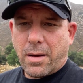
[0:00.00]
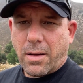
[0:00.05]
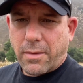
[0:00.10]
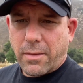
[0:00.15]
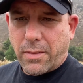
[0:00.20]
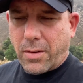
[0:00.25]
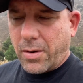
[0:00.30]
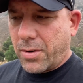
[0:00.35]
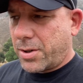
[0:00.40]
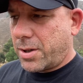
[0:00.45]

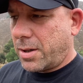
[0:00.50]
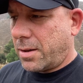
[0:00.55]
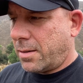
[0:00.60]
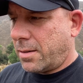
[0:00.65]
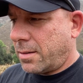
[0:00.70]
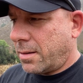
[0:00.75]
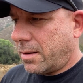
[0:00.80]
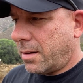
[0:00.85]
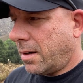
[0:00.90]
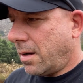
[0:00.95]

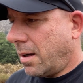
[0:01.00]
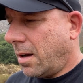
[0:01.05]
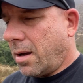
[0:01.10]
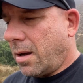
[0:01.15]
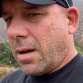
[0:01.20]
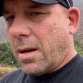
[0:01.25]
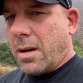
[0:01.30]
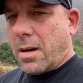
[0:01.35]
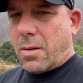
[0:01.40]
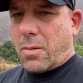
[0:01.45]
version
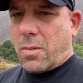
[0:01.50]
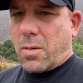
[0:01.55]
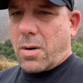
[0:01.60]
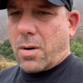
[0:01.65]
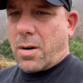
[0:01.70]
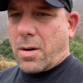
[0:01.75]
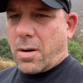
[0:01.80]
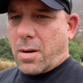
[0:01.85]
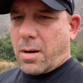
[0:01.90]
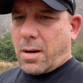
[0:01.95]

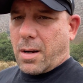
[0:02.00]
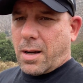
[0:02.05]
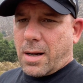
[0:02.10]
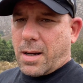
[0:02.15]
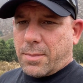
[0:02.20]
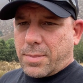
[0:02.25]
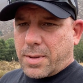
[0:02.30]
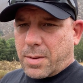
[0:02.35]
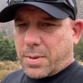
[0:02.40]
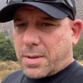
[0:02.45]

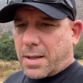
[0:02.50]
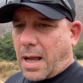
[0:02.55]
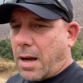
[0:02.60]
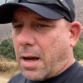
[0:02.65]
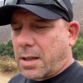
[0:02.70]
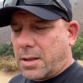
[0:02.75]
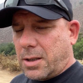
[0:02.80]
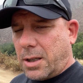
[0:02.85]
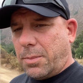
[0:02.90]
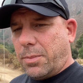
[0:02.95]
were some
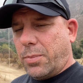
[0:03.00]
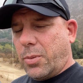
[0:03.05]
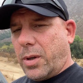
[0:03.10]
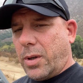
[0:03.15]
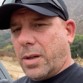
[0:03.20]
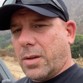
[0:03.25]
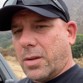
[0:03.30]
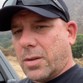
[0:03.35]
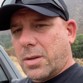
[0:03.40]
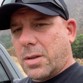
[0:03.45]
stock Jeep
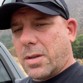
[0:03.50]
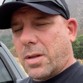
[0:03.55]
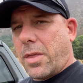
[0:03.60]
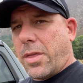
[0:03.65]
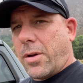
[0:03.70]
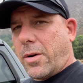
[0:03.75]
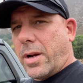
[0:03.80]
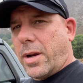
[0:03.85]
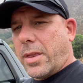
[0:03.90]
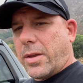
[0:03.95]
wheels,
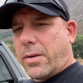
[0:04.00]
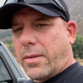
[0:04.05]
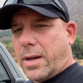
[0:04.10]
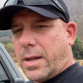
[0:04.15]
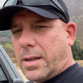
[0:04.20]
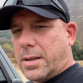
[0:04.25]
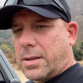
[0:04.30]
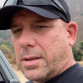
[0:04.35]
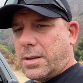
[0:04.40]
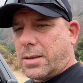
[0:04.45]

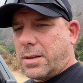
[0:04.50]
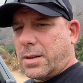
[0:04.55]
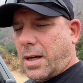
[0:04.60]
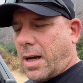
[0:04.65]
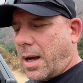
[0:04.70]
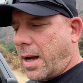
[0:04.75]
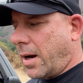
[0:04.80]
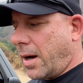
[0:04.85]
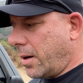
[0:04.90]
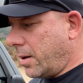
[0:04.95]
33-inch
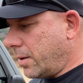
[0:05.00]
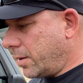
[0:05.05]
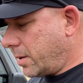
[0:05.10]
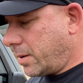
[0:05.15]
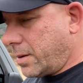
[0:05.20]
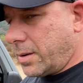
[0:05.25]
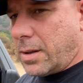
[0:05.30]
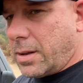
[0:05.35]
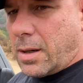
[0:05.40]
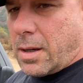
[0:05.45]

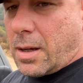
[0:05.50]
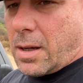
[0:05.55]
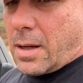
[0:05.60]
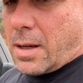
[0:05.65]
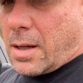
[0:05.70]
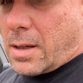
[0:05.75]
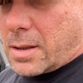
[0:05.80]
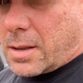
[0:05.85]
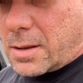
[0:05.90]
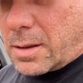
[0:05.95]
tires,
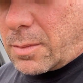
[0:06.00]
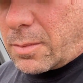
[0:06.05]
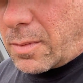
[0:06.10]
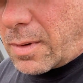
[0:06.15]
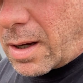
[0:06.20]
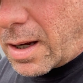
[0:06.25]
some